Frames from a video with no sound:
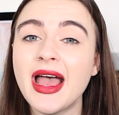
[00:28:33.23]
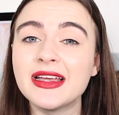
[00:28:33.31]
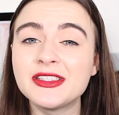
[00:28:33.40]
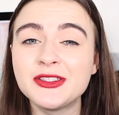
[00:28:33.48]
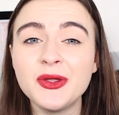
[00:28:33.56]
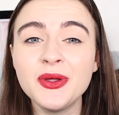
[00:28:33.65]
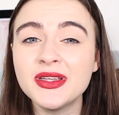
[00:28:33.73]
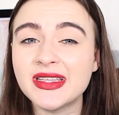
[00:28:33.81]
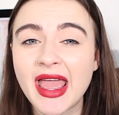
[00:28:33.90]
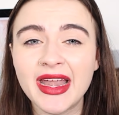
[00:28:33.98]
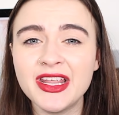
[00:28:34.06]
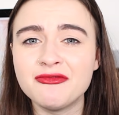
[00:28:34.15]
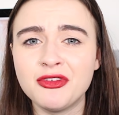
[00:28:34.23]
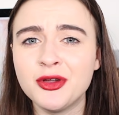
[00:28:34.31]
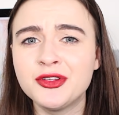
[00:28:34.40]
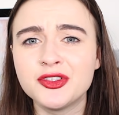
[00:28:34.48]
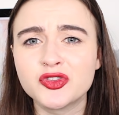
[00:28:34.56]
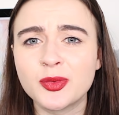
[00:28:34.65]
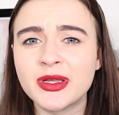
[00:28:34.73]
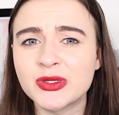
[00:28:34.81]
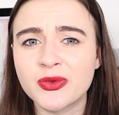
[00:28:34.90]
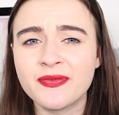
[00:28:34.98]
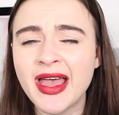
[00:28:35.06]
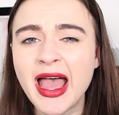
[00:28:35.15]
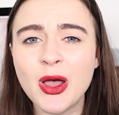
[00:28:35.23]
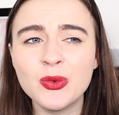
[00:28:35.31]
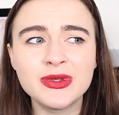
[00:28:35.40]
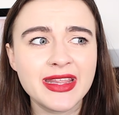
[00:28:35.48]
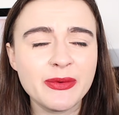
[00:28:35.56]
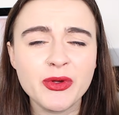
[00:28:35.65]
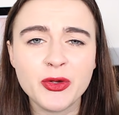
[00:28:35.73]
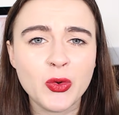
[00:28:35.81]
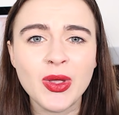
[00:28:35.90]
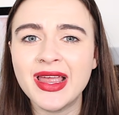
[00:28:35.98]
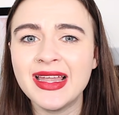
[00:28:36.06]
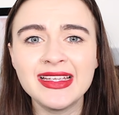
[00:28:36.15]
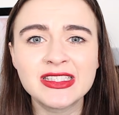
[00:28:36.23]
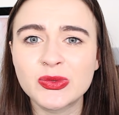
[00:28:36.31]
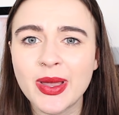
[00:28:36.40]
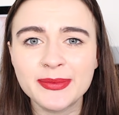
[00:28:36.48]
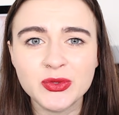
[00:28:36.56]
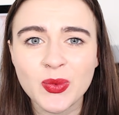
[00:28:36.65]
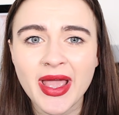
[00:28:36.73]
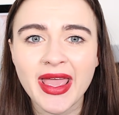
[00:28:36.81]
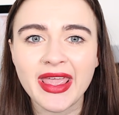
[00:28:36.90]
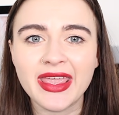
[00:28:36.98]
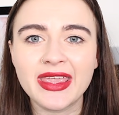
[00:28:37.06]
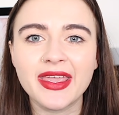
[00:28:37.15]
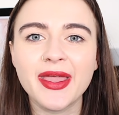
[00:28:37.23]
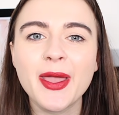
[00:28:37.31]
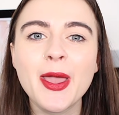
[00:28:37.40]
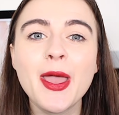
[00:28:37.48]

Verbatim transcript: As soon as any rodent droppings were found, they were quickly swept away.